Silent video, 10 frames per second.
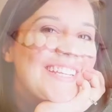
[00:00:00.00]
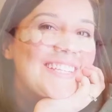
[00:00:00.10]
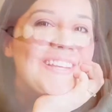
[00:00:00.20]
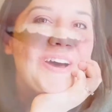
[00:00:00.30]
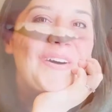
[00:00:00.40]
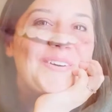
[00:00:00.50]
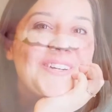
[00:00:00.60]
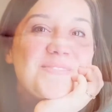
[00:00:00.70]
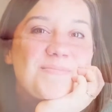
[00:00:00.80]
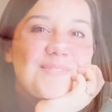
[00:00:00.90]
So,
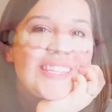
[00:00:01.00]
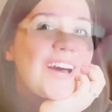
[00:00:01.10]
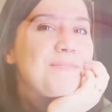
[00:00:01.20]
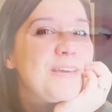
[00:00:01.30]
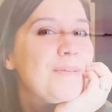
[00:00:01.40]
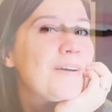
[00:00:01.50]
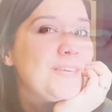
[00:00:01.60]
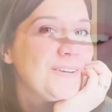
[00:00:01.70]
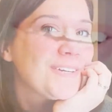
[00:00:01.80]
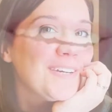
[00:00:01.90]
tell me
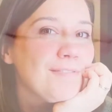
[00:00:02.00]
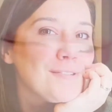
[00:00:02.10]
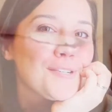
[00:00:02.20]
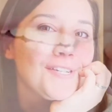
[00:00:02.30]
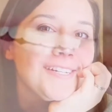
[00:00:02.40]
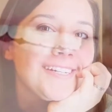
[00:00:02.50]
about your conversion